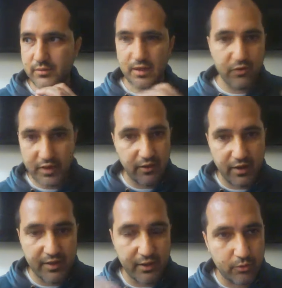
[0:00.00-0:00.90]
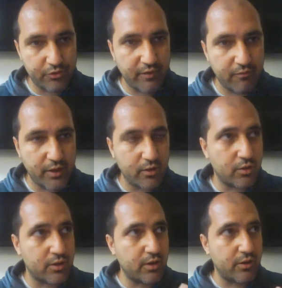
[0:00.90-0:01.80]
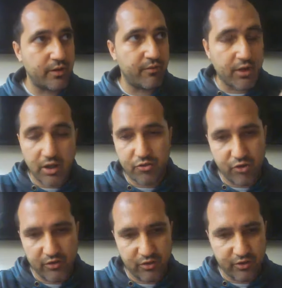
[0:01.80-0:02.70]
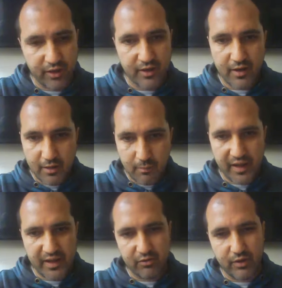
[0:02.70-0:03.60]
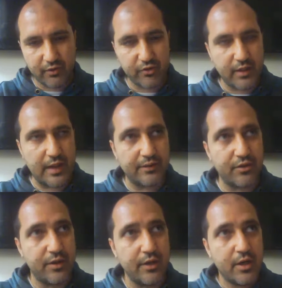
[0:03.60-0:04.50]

you think are ethical generally, or even countries that say, mainly it's actually the latter,